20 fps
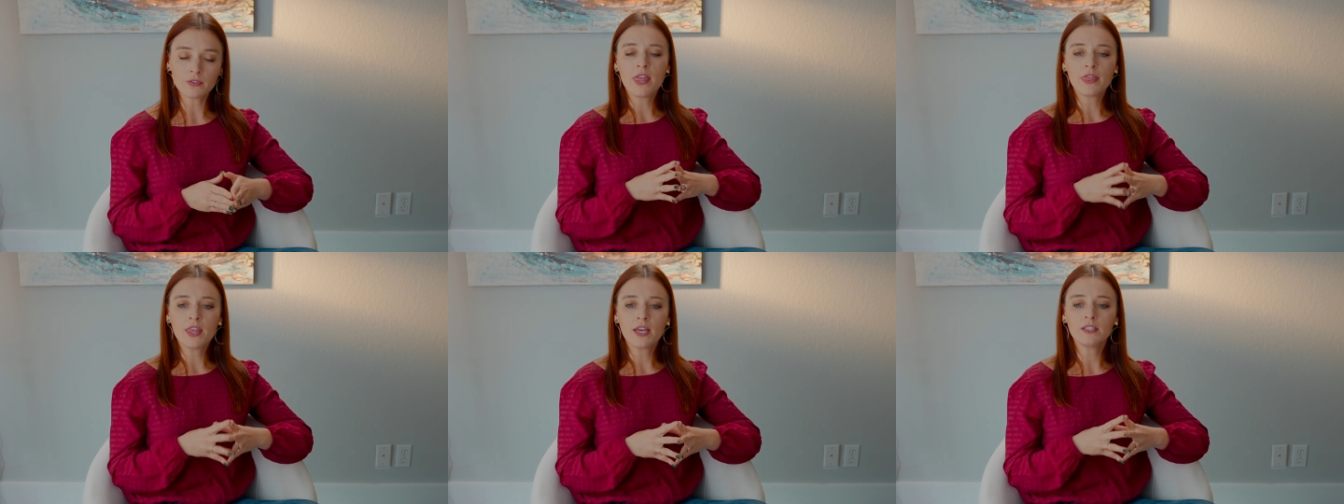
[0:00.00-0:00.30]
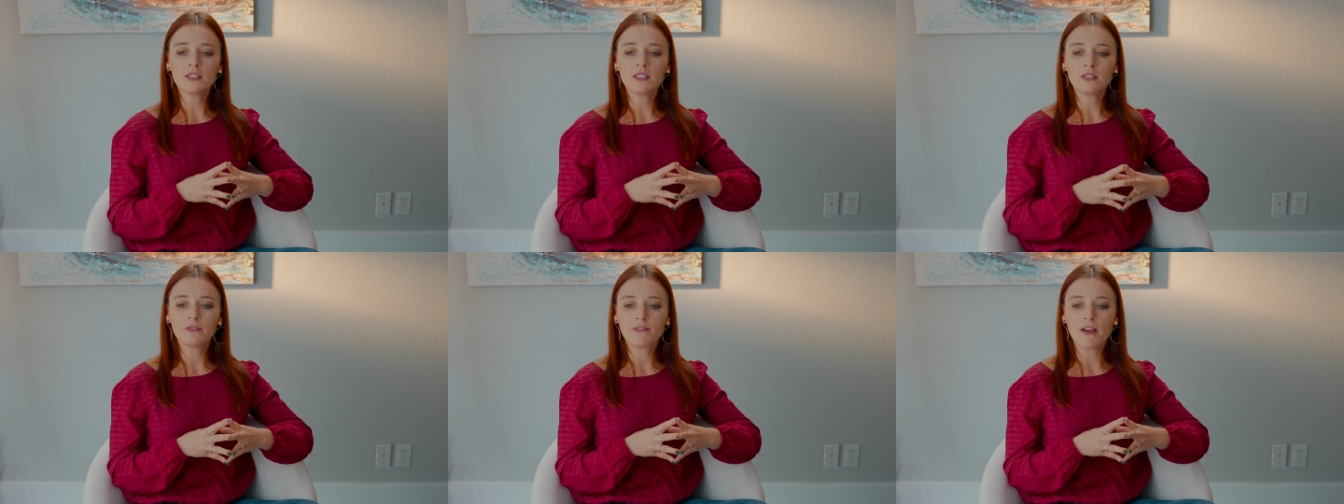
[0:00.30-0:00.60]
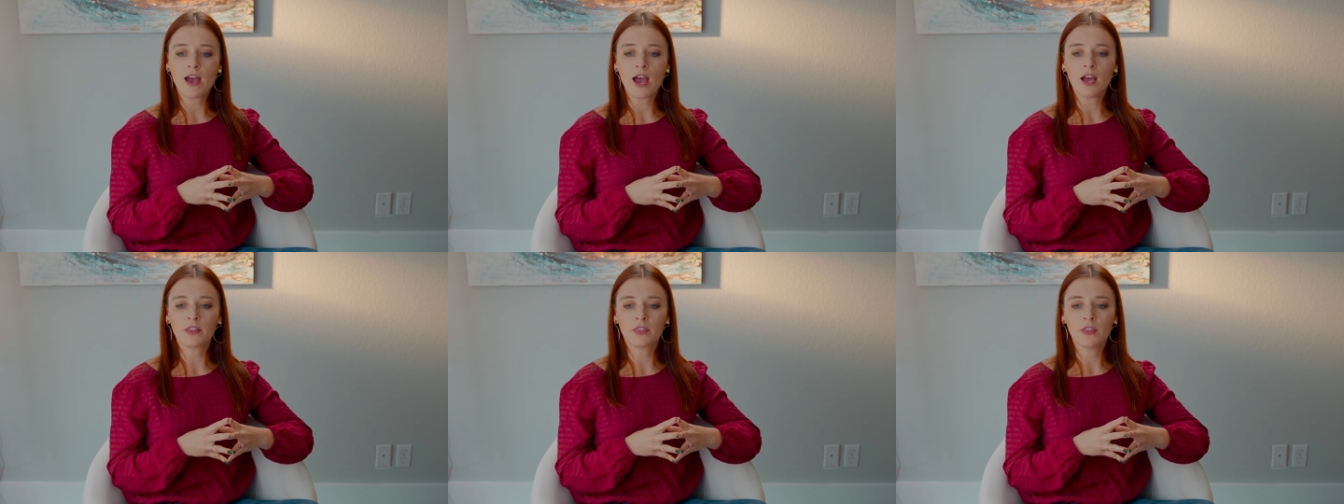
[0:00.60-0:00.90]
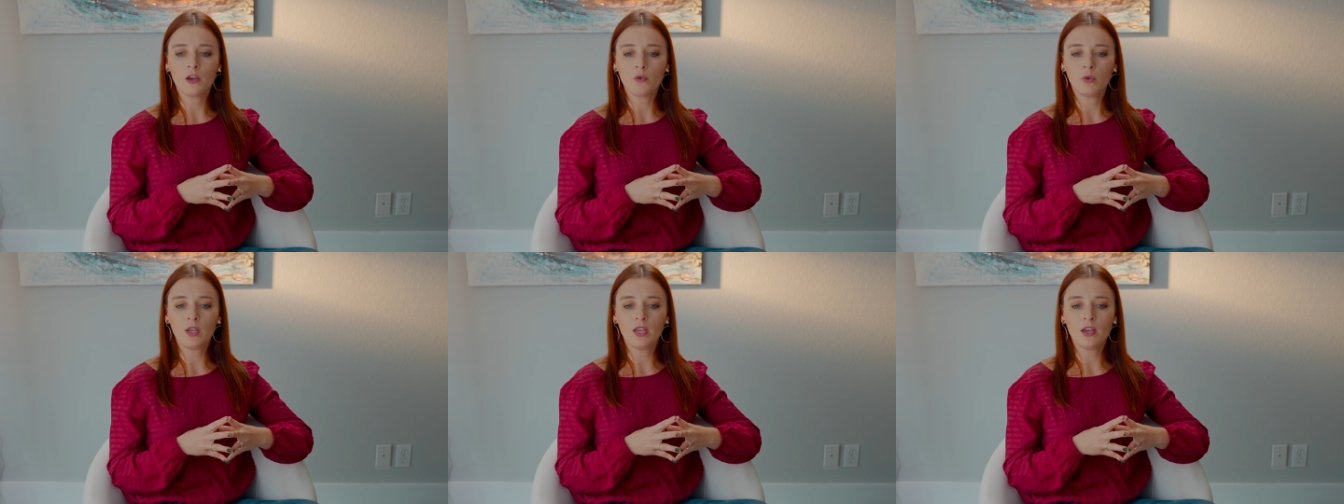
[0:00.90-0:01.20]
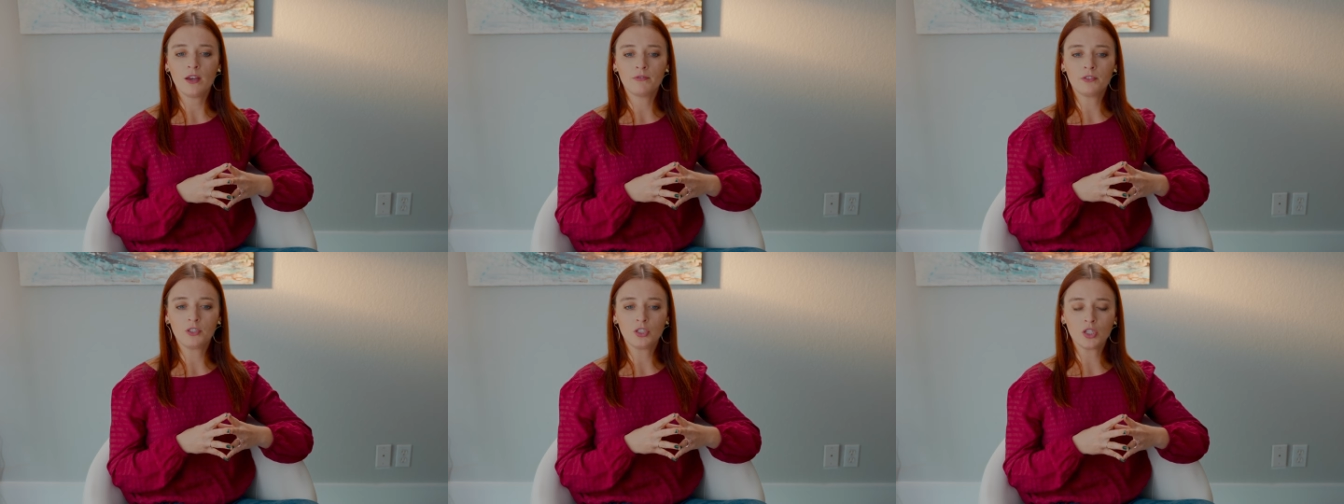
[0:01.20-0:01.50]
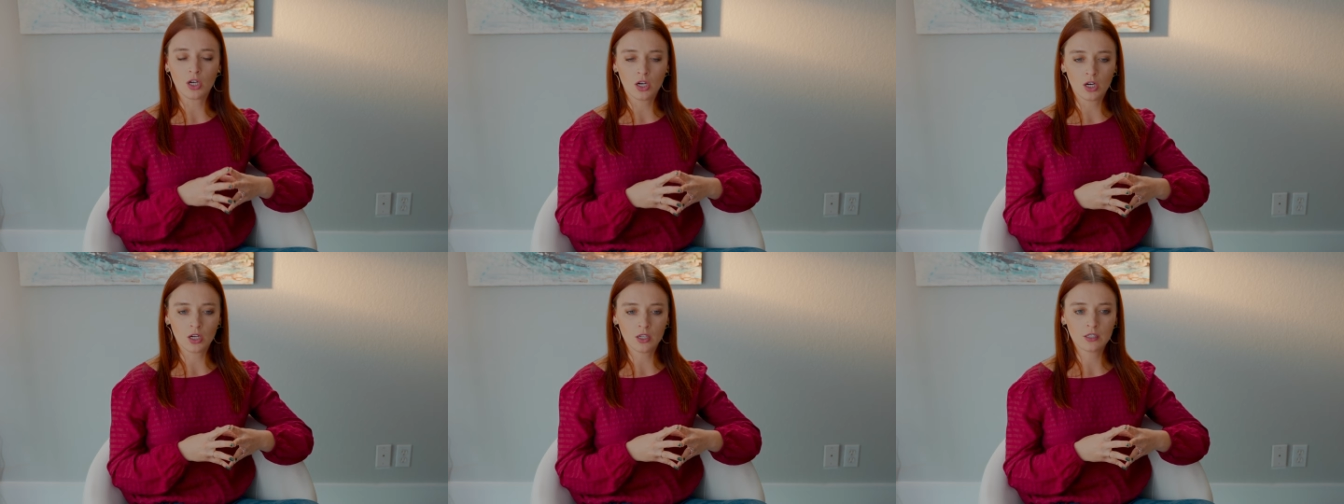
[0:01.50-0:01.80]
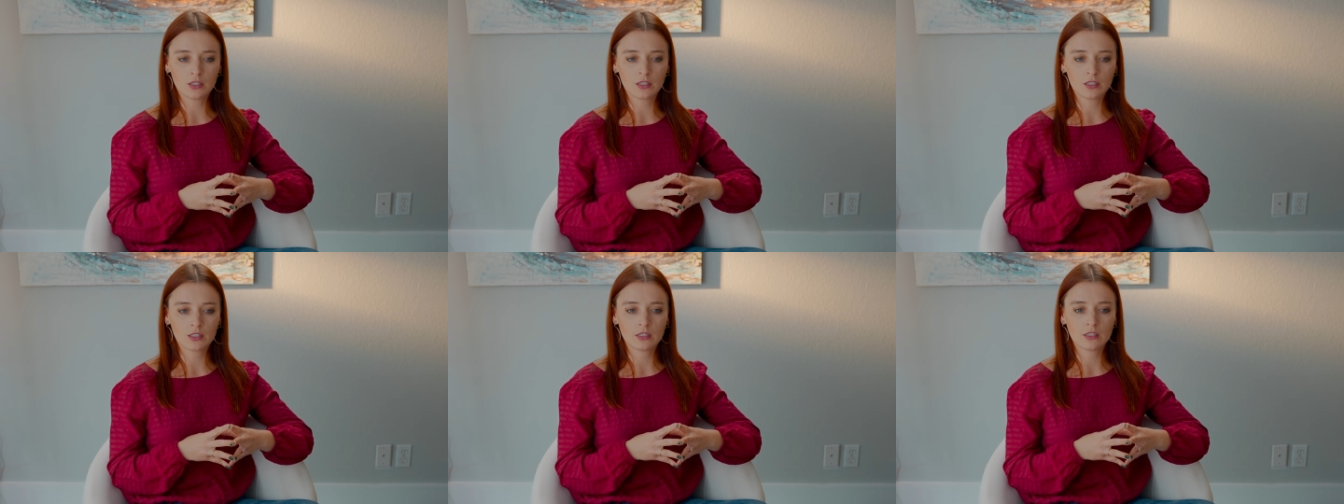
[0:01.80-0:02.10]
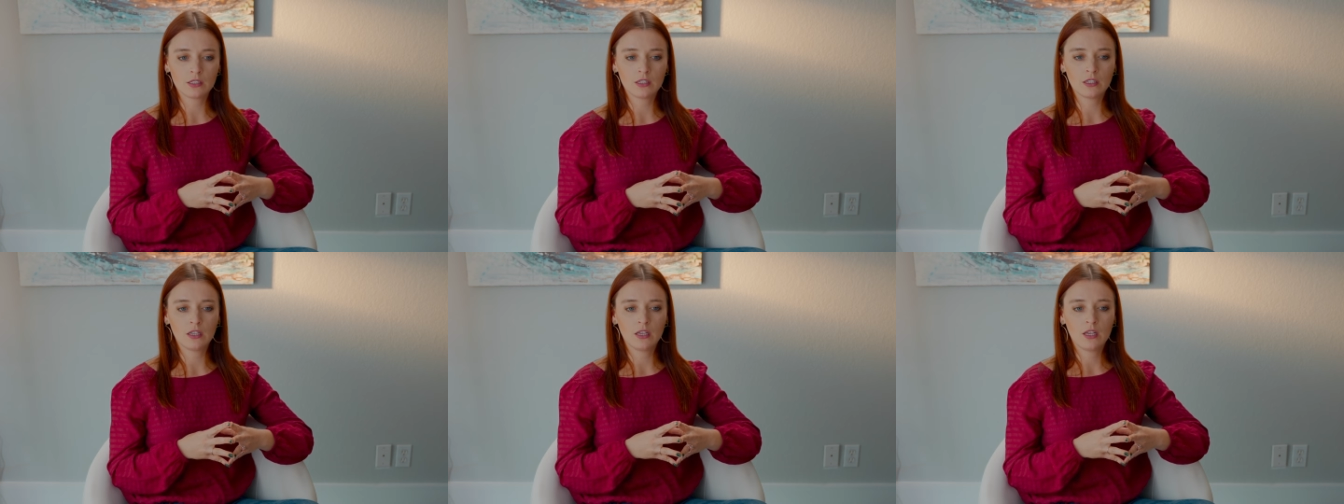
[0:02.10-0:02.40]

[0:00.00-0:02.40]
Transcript: And that is the fact that we have dogs